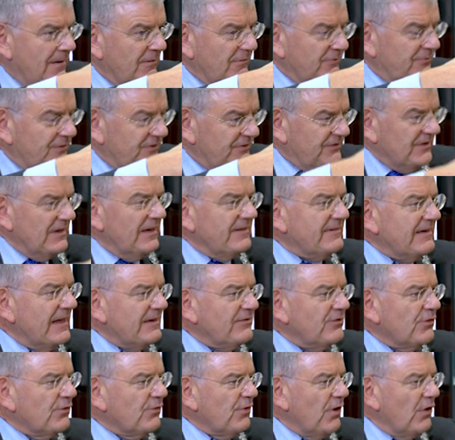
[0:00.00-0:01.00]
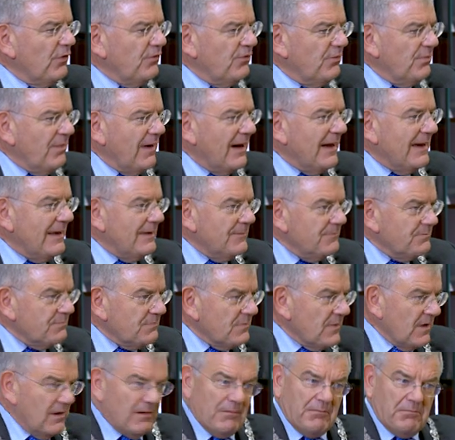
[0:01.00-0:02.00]
facilitate the growth by
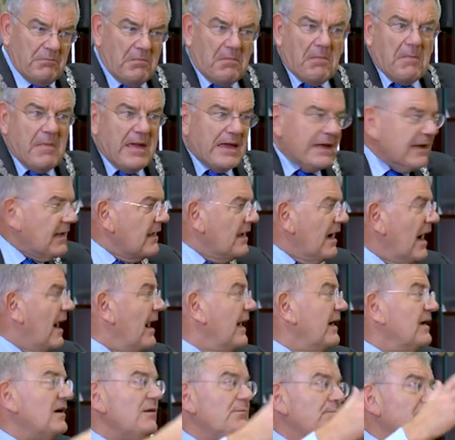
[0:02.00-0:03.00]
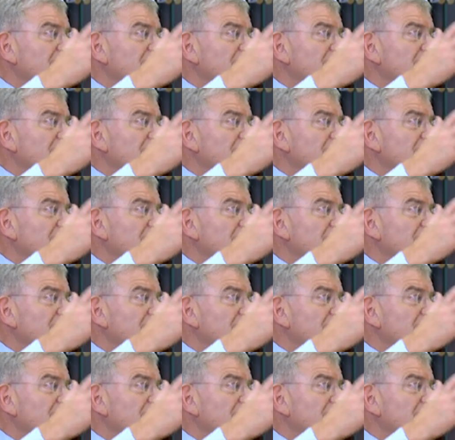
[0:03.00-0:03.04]
making higher